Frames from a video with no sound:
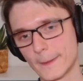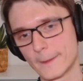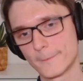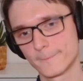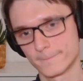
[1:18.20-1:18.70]

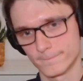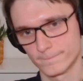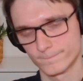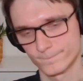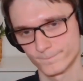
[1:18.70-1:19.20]

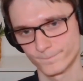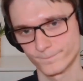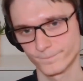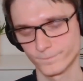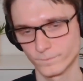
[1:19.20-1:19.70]

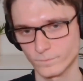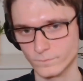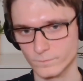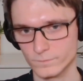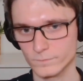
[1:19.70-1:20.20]

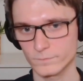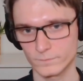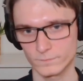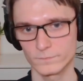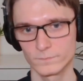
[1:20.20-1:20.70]

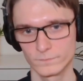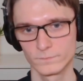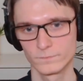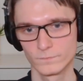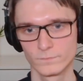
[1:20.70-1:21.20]

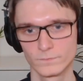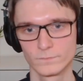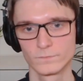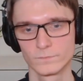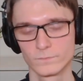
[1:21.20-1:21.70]

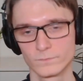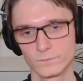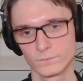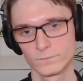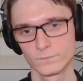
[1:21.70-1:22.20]

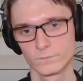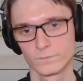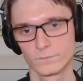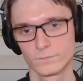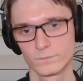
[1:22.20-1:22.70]

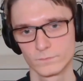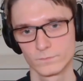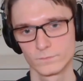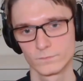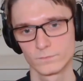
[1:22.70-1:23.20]

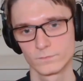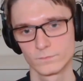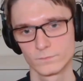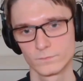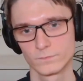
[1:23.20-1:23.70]

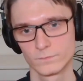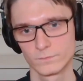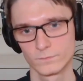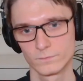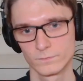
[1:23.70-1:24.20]

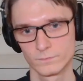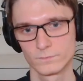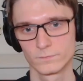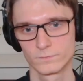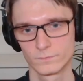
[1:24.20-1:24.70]

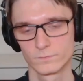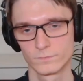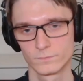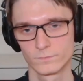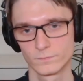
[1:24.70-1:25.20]

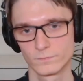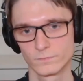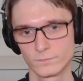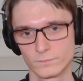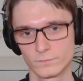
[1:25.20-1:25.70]

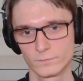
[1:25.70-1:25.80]
The person shown says nothing.